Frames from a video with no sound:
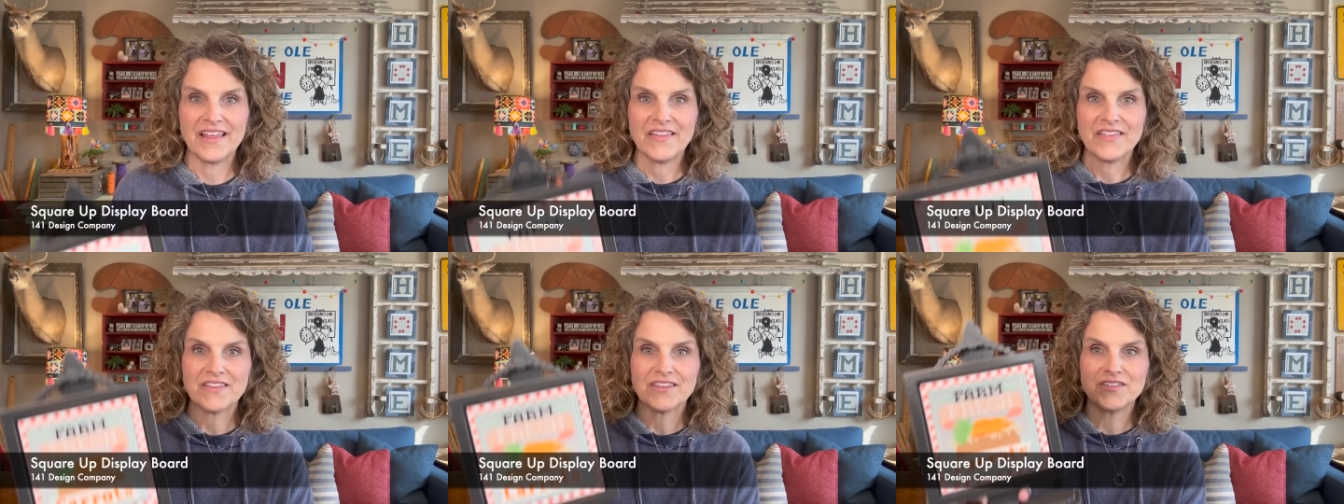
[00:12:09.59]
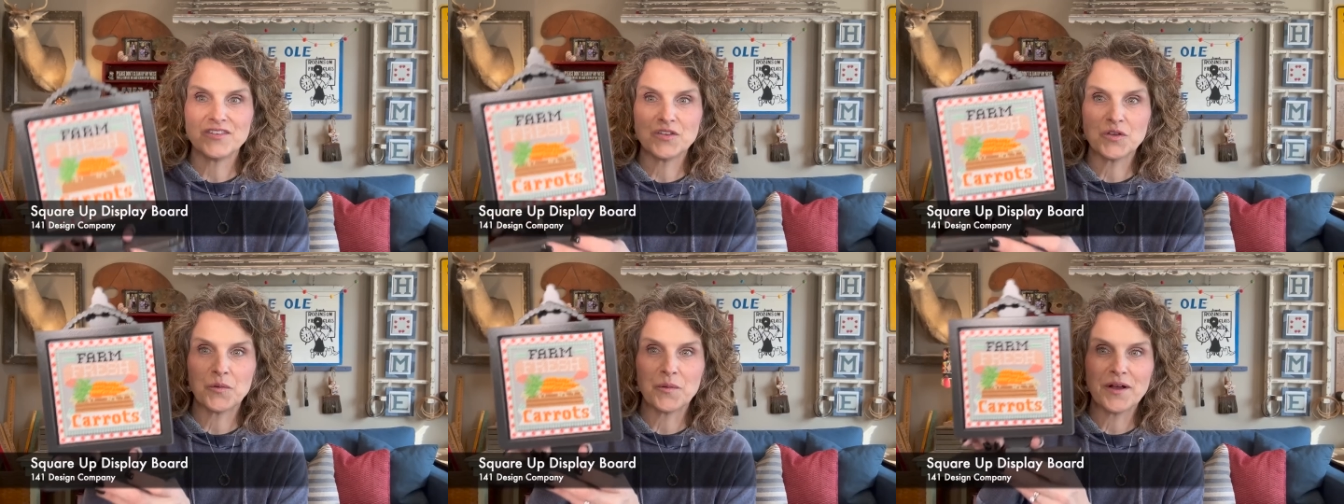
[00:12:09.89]
The
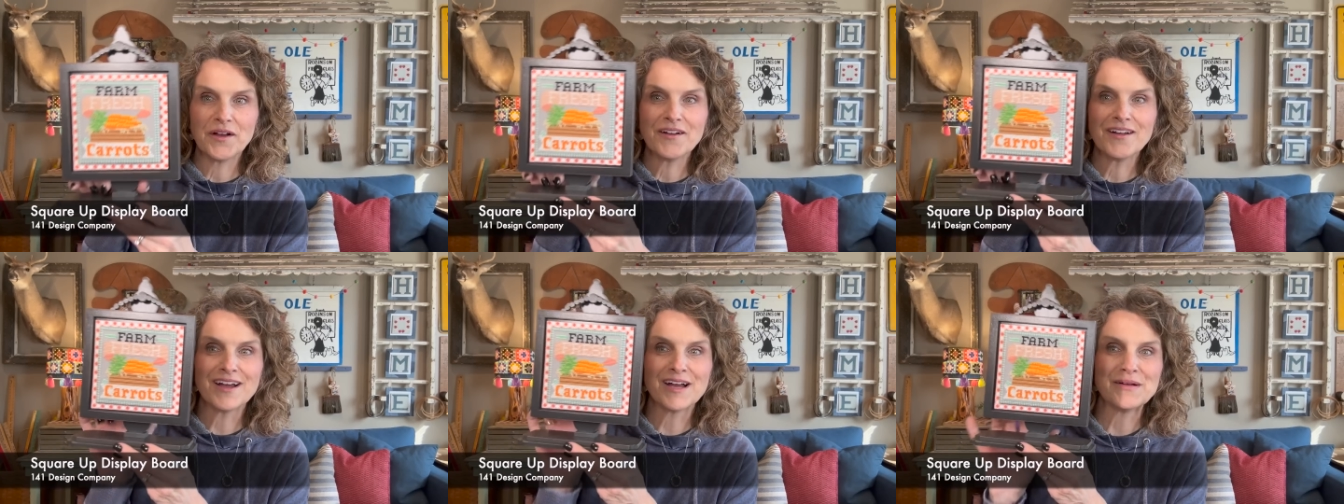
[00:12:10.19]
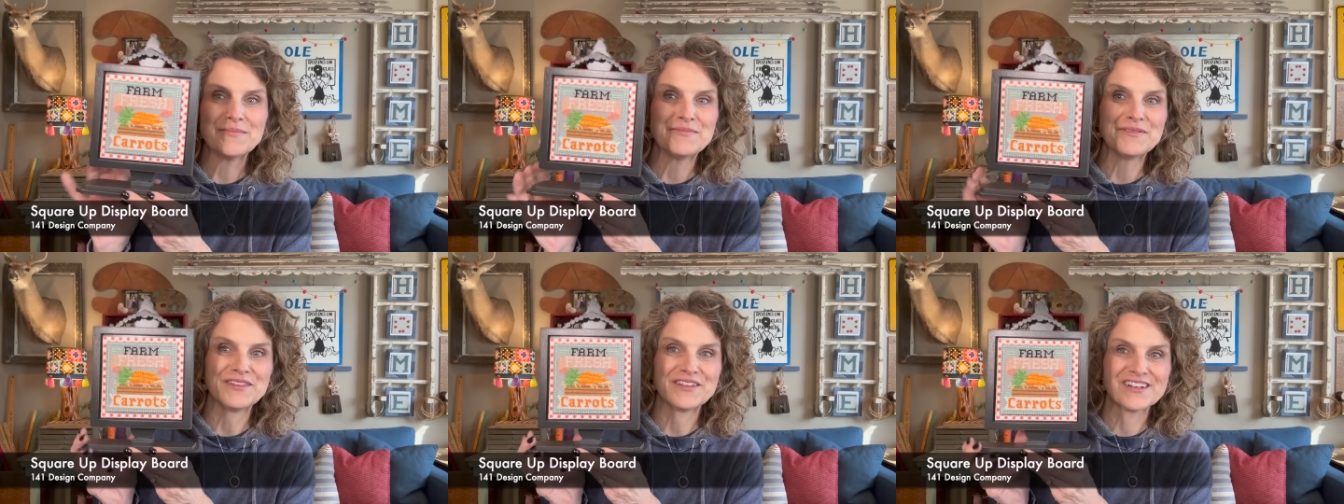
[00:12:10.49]
Square
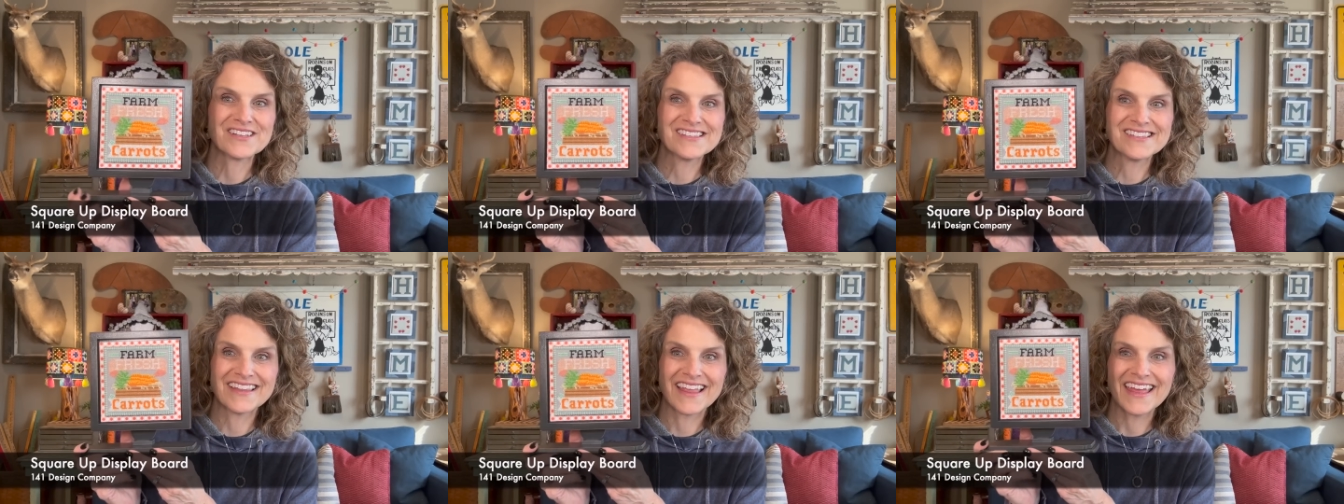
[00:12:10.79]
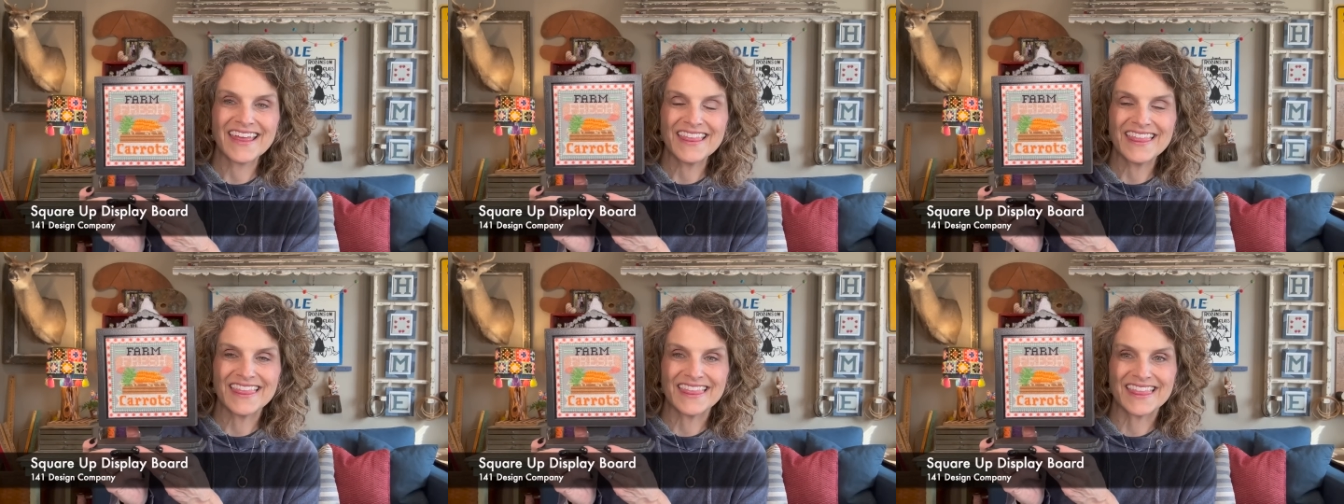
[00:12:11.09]
Up looks
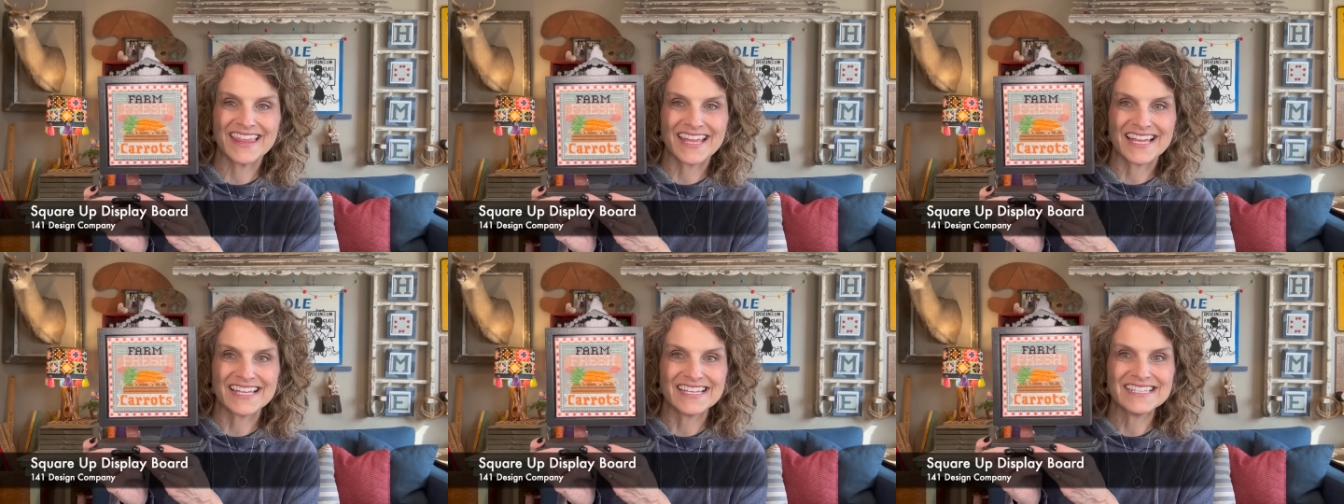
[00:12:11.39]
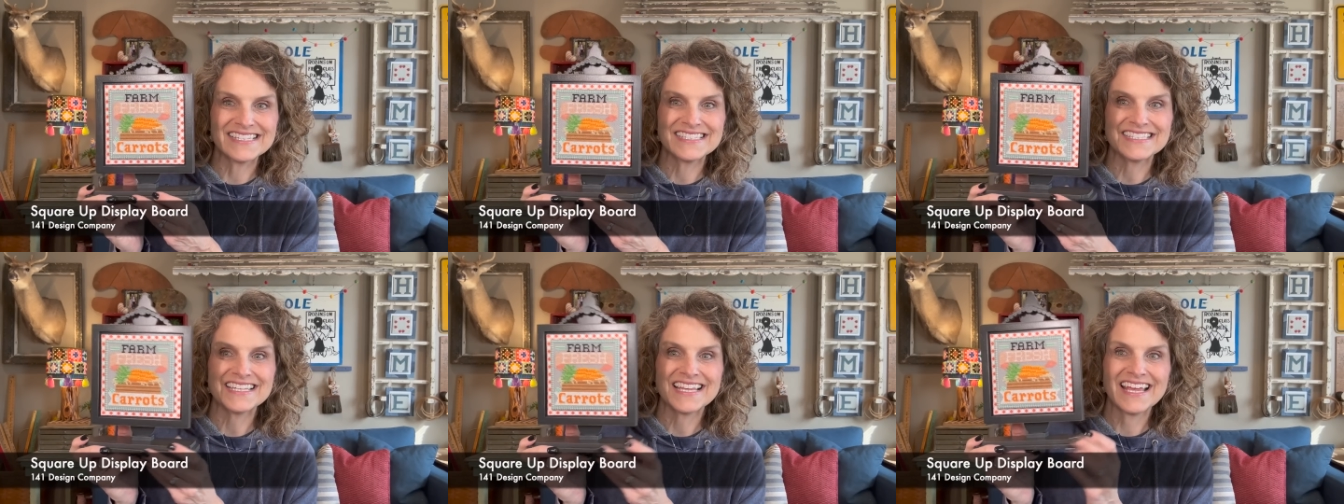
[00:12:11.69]
like
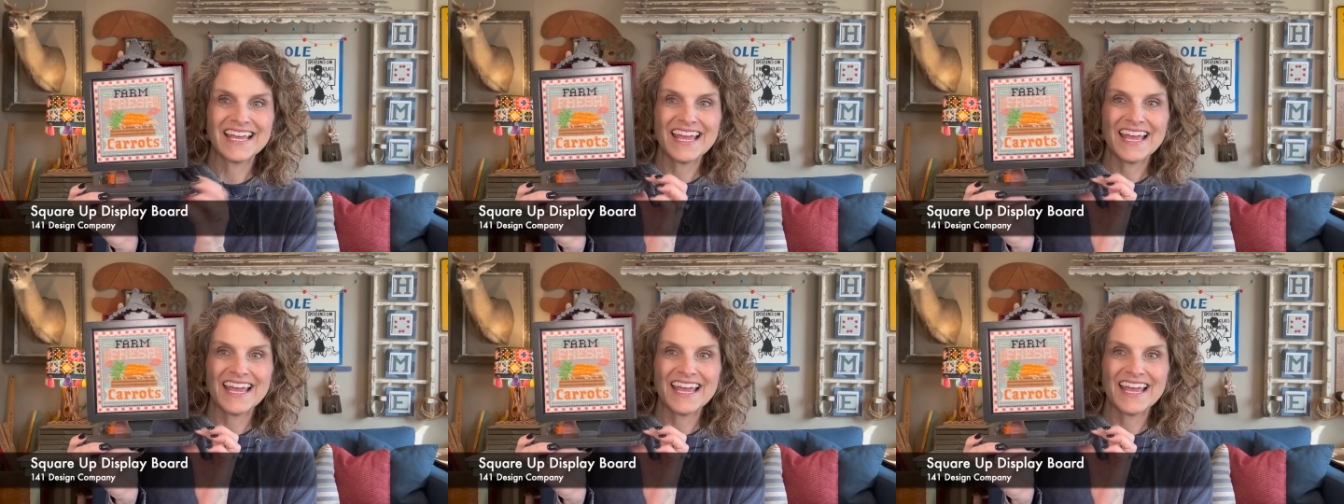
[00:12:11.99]
this.